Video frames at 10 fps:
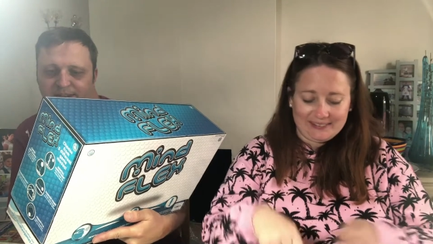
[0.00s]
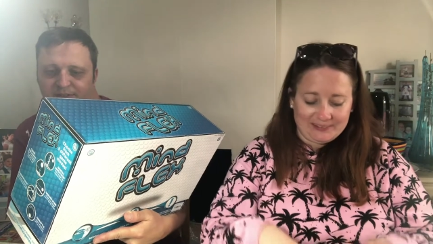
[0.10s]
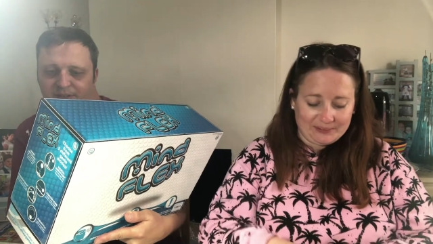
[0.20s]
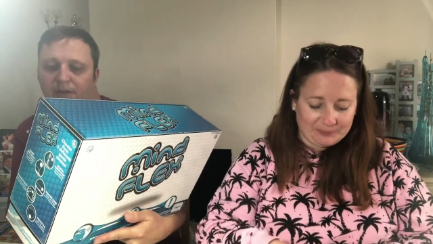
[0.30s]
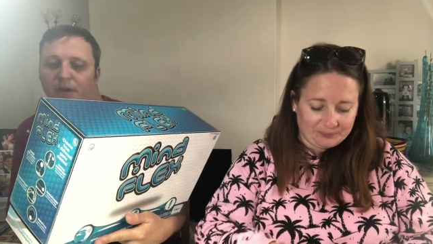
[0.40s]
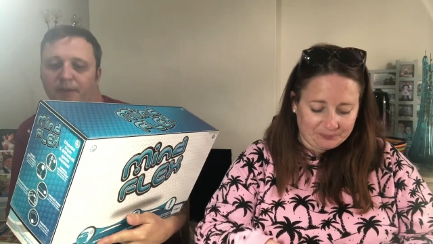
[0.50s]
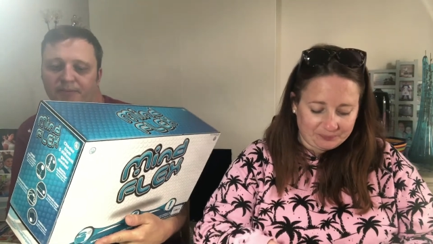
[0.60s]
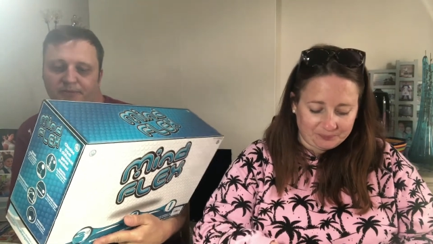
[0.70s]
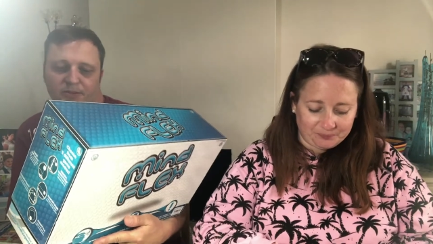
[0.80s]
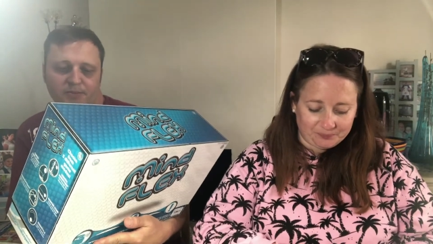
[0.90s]
Speaker 1: levels. I'm
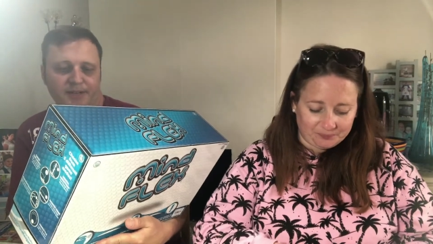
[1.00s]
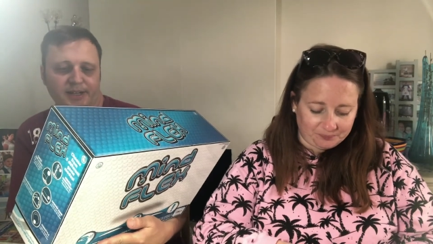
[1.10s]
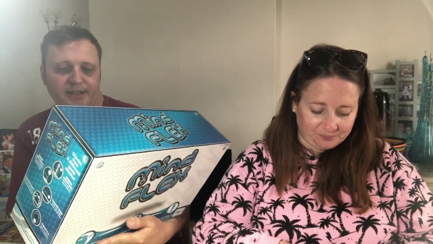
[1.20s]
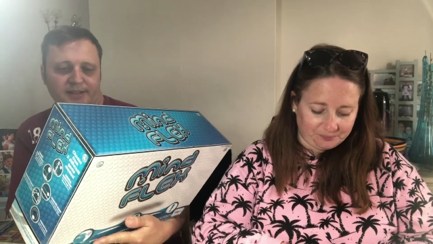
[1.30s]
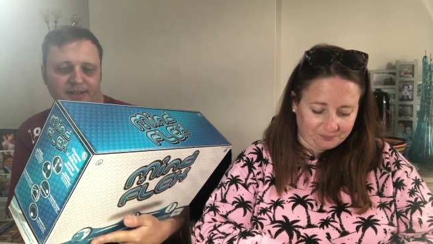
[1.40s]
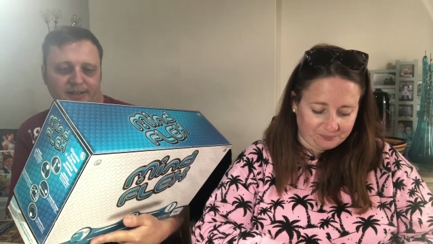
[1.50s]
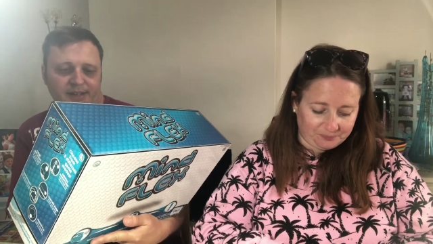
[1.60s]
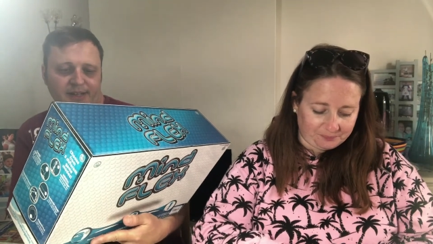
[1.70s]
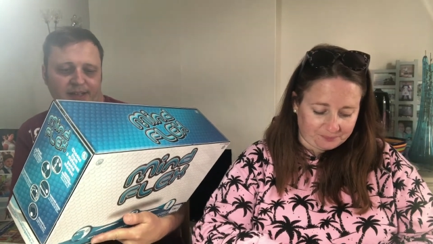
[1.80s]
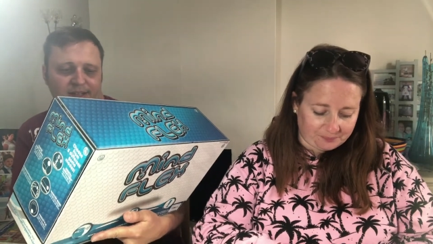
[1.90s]
up to 4 players, so
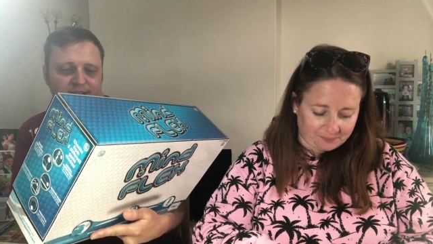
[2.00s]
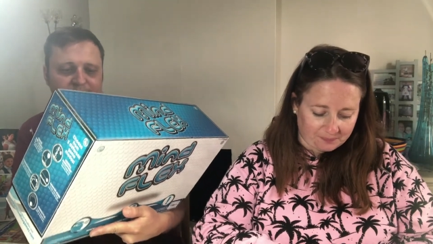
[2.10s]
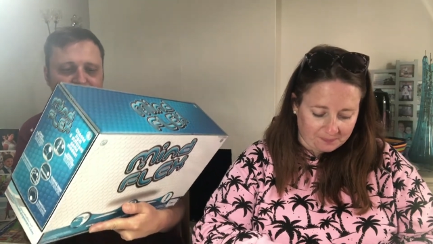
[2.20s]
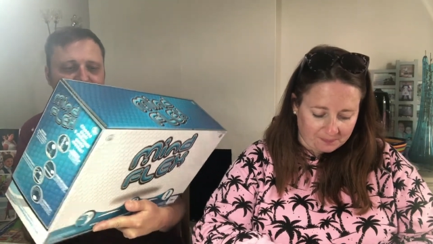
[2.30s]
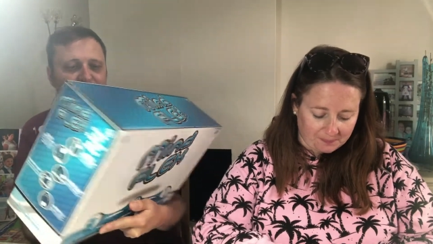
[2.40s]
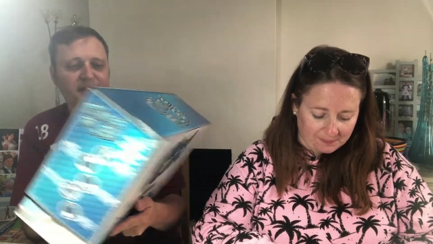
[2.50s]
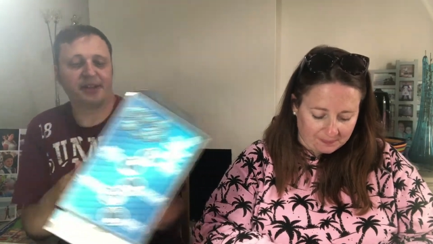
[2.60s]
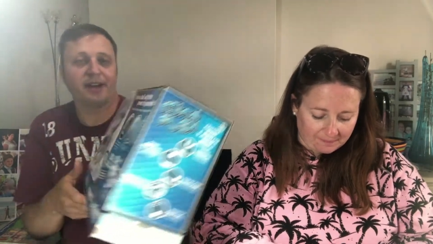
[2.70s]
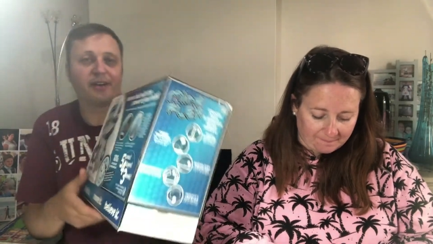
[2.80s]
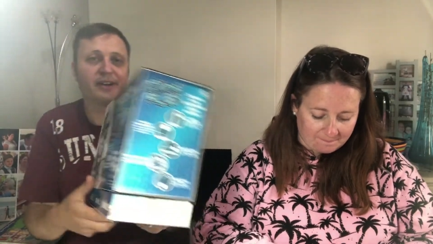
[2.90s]
that's okay. Alright, so no